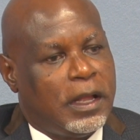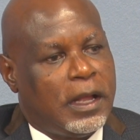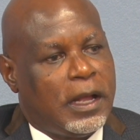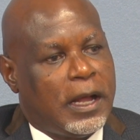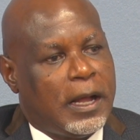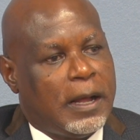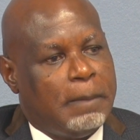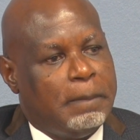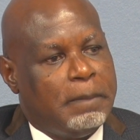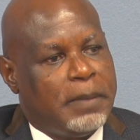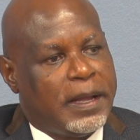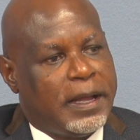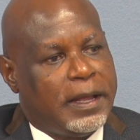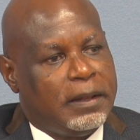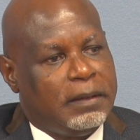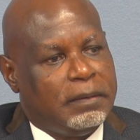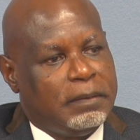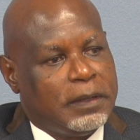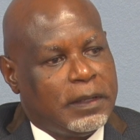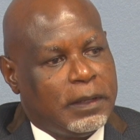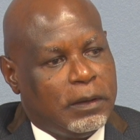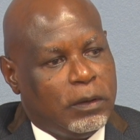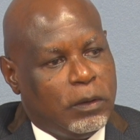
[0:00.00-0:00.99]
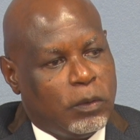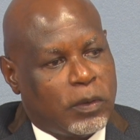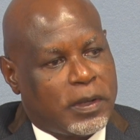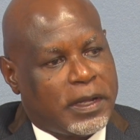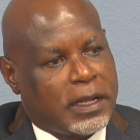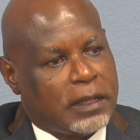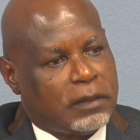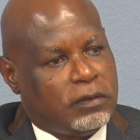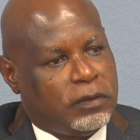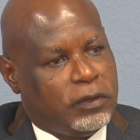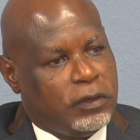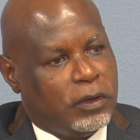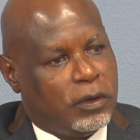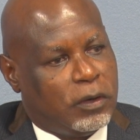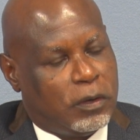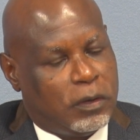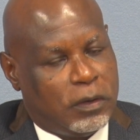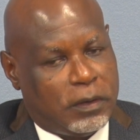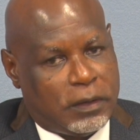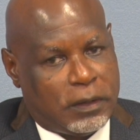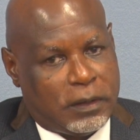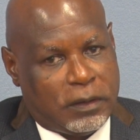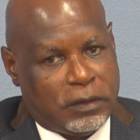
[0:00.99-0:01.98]
and look at
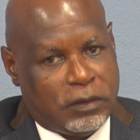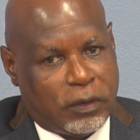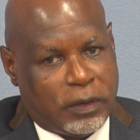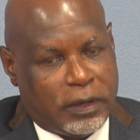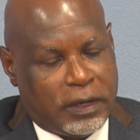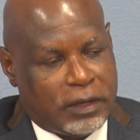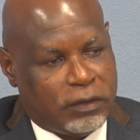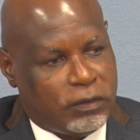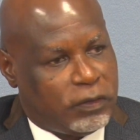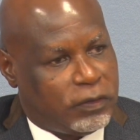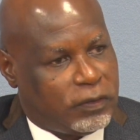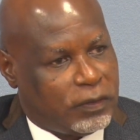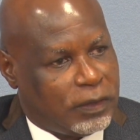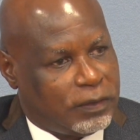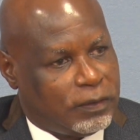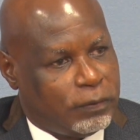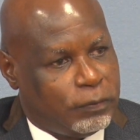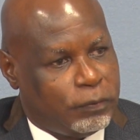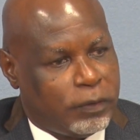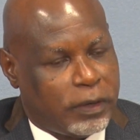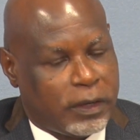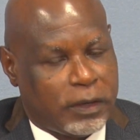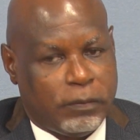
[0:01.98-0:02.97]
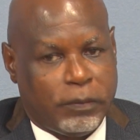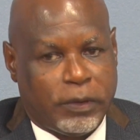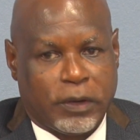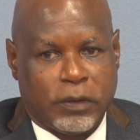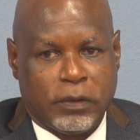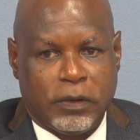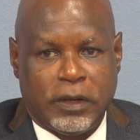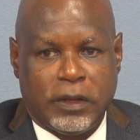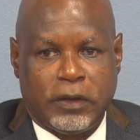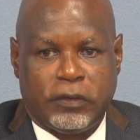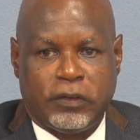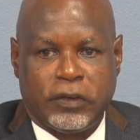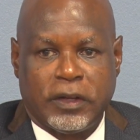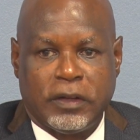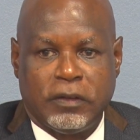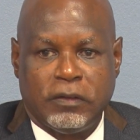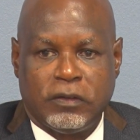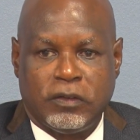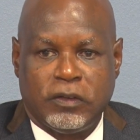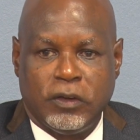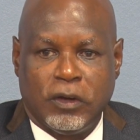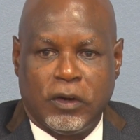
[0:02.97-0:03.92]
your legislative regulations,